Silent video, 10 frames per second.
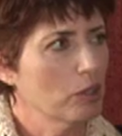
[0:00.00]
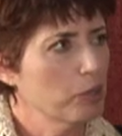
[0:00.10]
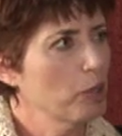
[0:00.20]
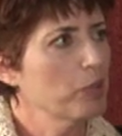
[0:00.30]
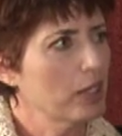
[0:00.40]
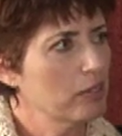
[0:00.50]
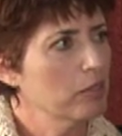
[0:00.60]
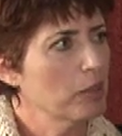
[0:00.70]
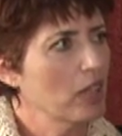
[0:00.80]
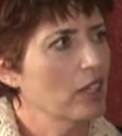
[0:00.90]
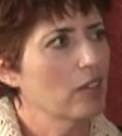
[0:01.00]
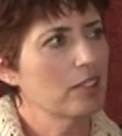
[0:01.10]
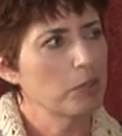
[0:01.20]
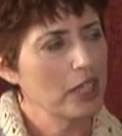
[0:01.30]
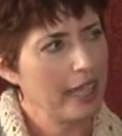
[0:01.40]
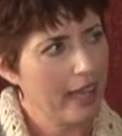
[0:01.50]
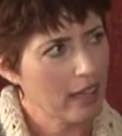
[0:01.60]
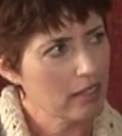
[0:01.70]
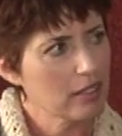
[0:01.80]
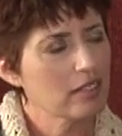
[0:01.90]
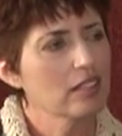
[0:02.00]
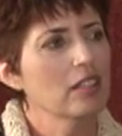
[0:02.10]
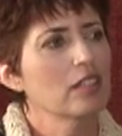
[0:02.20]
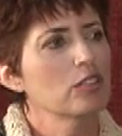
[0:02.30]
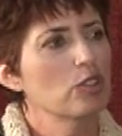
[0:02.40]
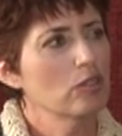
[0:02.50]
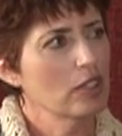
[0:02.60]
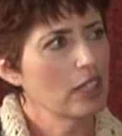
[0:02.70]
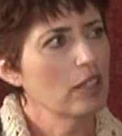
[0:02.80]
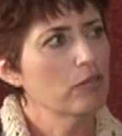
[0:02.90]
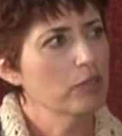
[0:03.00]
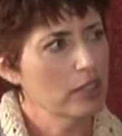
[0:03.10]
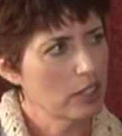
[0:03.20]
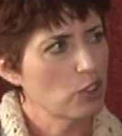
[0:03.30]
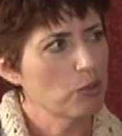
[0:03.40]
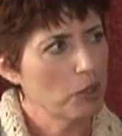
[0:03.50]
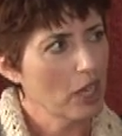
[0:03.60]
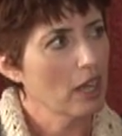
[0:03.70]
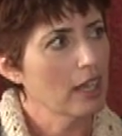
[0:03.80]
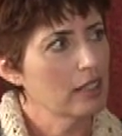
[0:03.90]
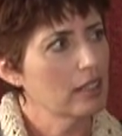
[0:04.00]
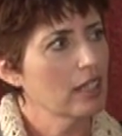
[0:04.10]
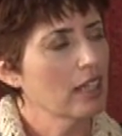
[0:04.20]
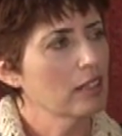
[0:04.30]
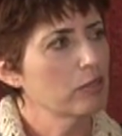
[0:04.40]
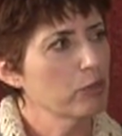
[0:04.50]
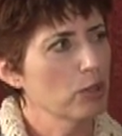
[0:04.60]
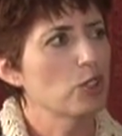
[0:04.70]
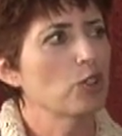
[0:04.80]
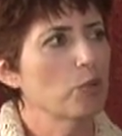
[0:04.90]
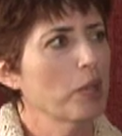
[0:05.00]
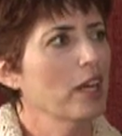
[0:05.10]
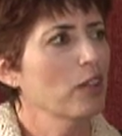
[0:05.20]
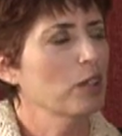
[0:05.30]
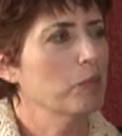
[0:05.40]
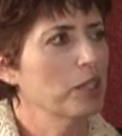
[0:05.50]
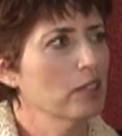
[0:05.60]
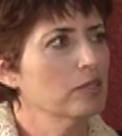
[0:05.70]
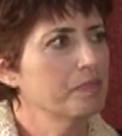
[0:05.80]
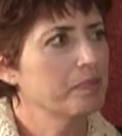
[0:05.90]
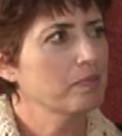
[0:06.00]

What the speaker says: appropriate for me, that I was being asked to leave religion behind and forge a new path on my own.